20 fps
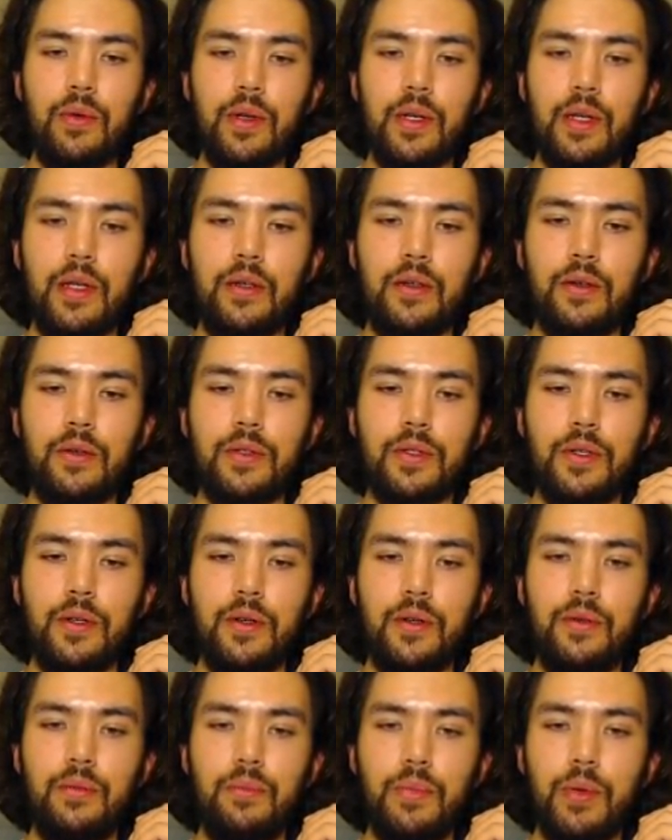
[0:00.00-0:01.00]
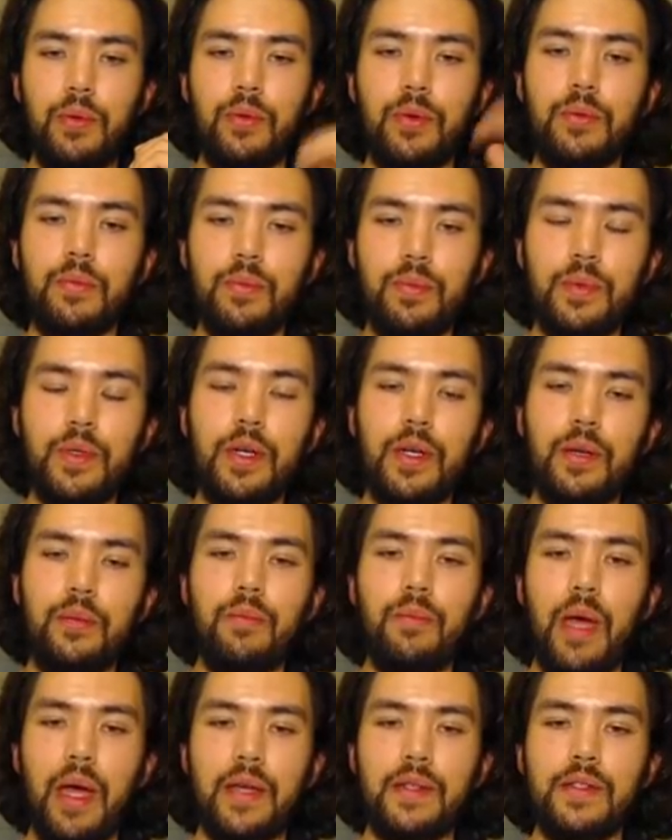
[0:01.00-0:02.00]
we're going to end our turn, but we're going to
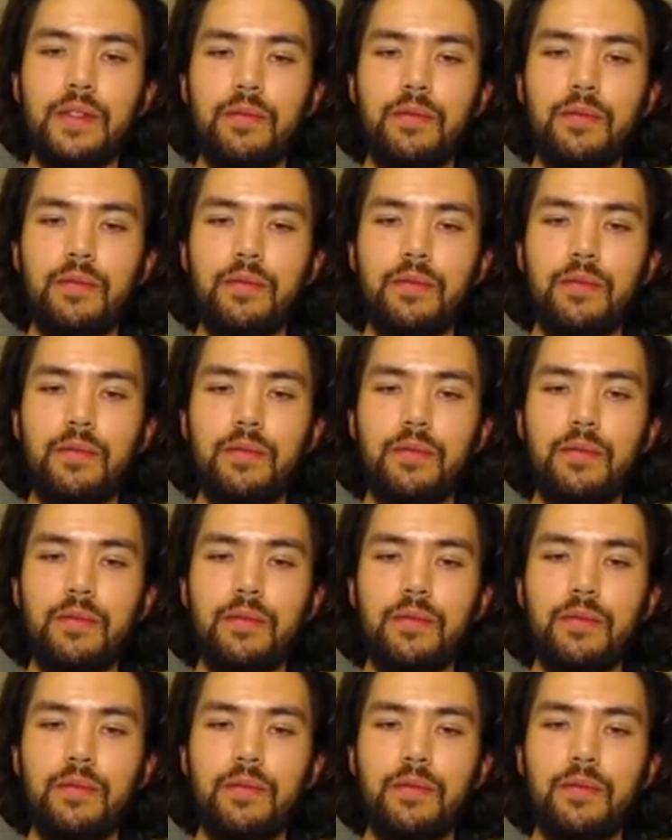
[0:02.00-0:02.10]
Massive